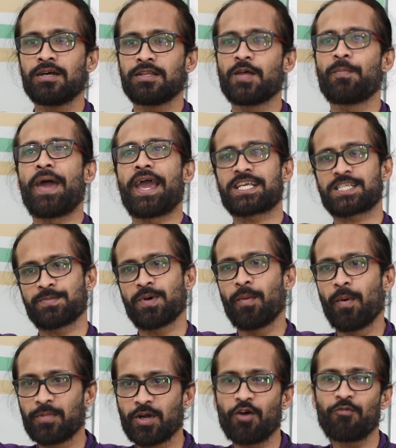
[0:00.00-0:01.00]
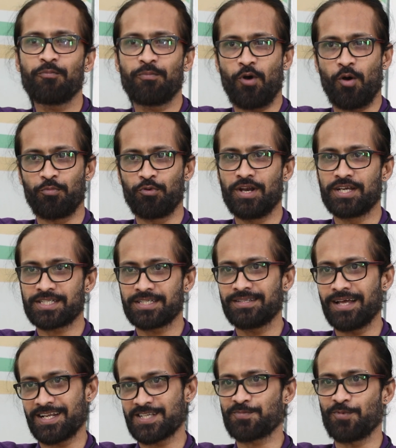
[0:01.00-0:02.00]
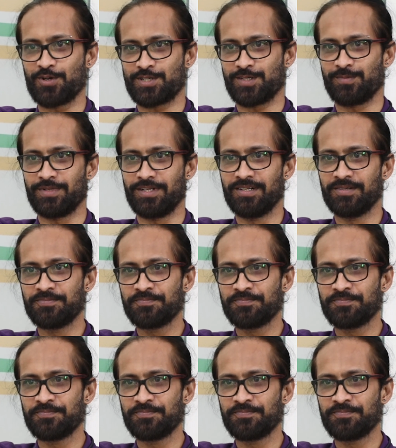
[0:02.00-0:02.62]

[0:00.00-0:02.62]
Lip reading: the maximum amount of population that is possible.